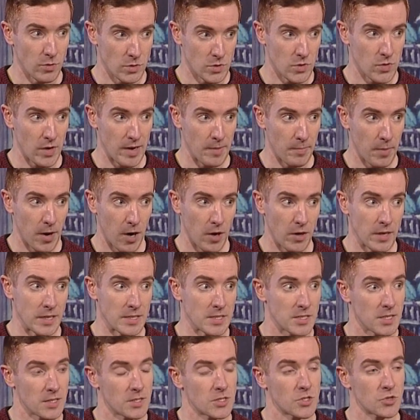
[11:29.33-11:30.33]
three
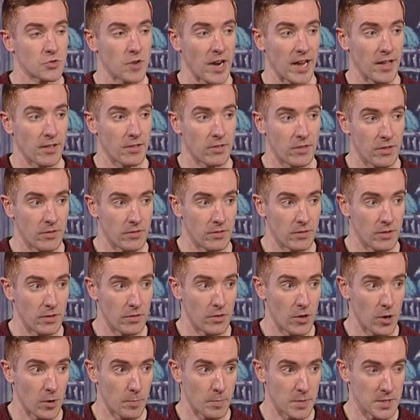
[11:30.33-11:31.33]
parties strengthen
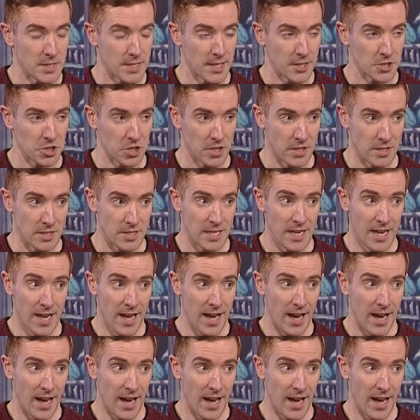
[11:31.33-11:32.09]
their positions.